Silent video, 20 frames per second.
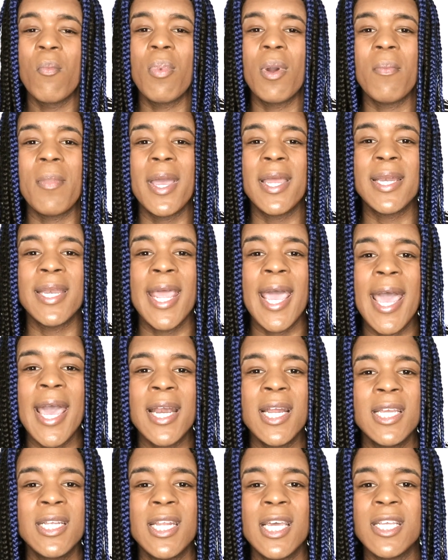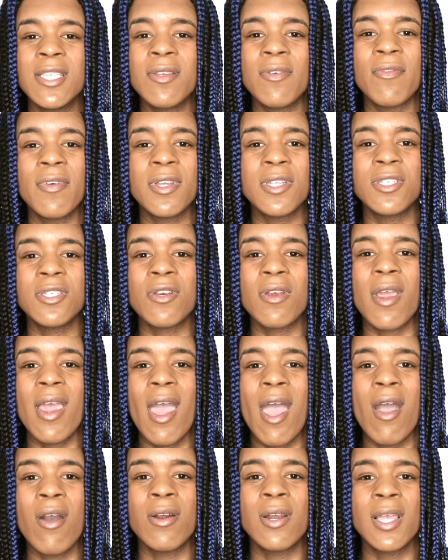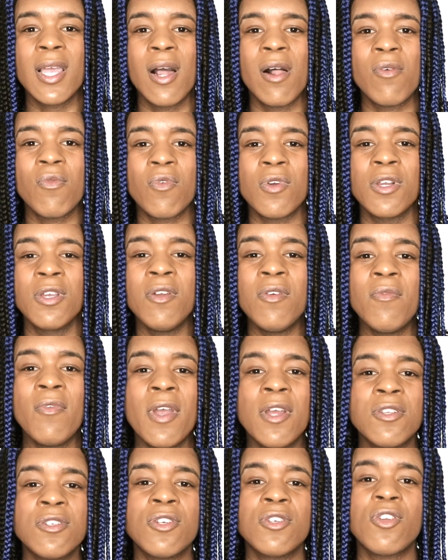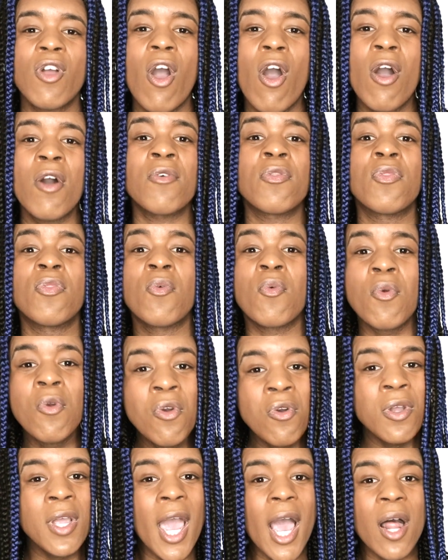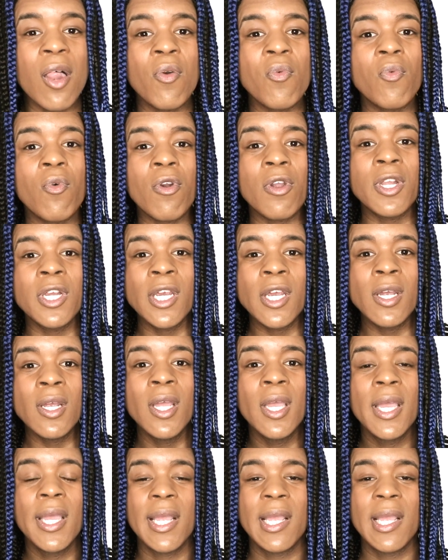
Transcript: But my dad, he doesn't venture out of California. He ventures all through California.